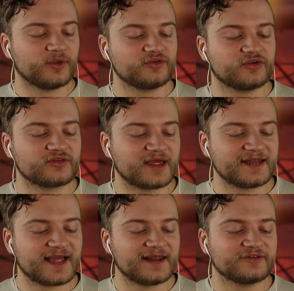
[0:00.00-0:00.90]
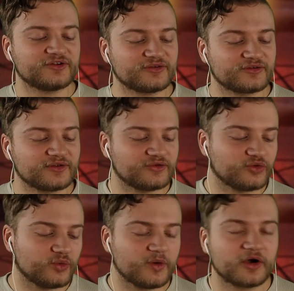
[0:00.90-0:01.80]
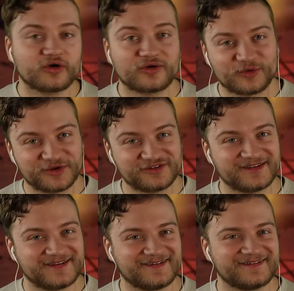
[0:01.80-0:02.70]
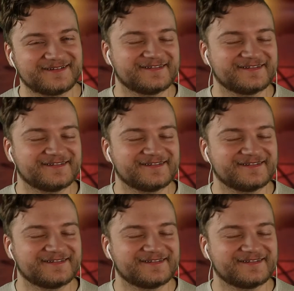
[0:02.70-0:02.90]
which is analogous to christening.